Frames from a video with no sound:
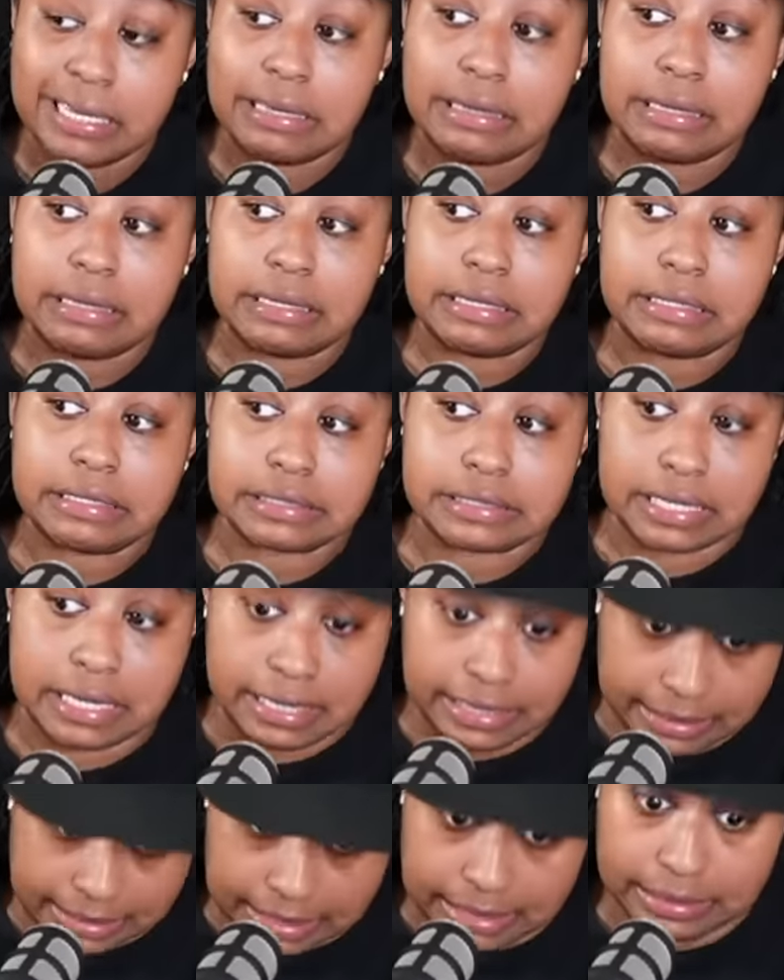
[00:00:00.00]
is
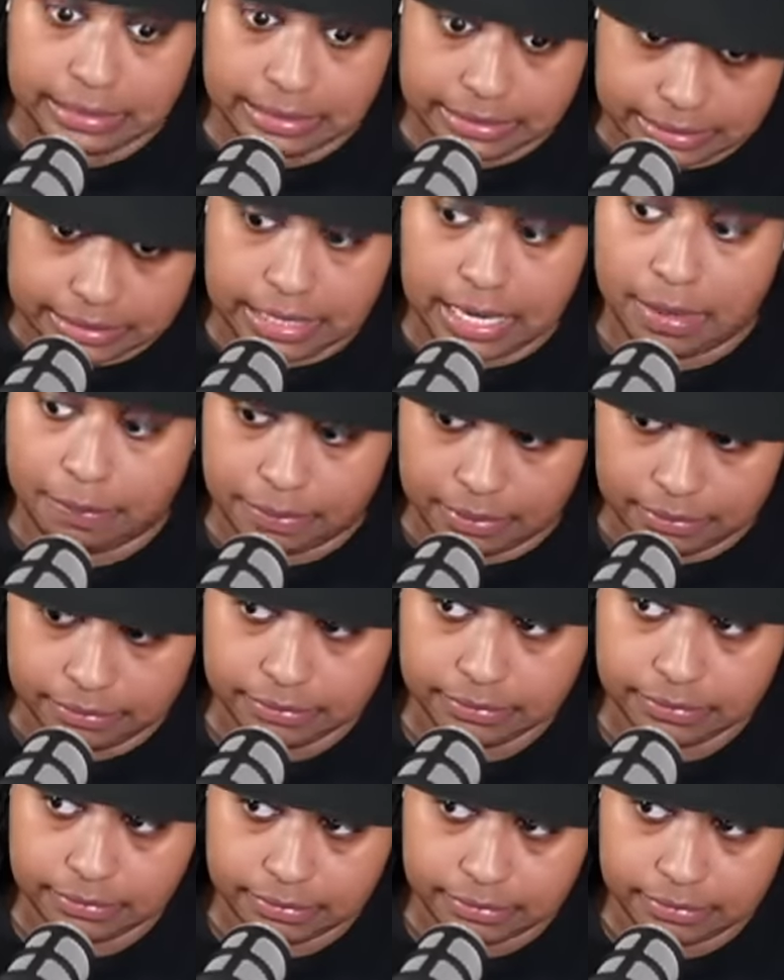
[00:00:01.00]
NLE Choppa. Okay, come
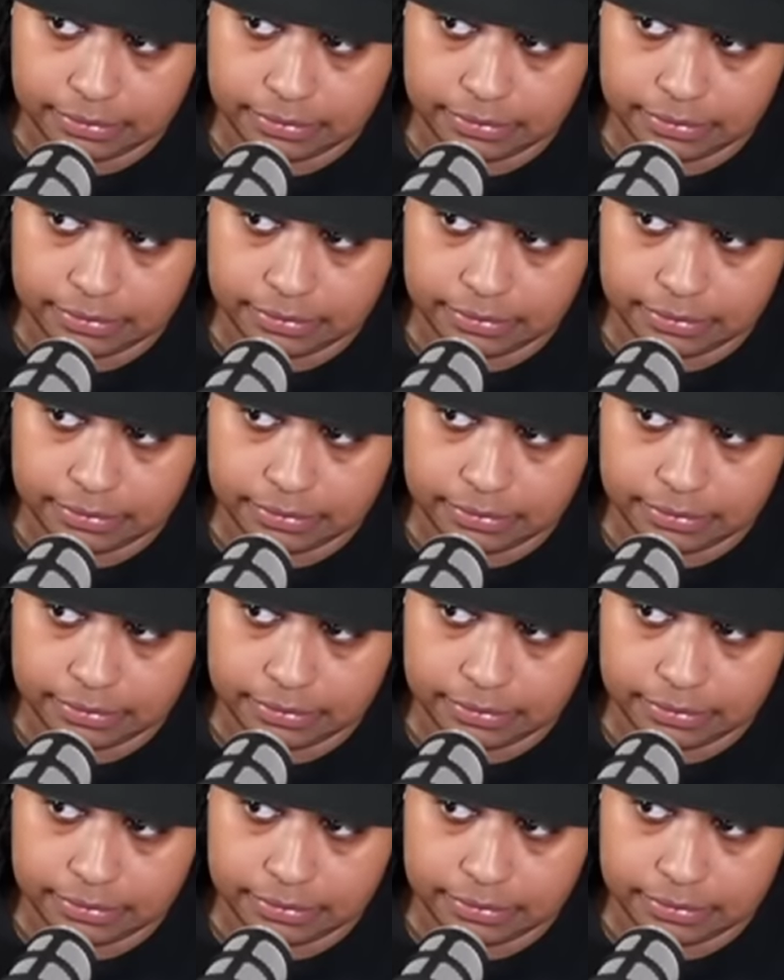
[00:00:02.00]
on now.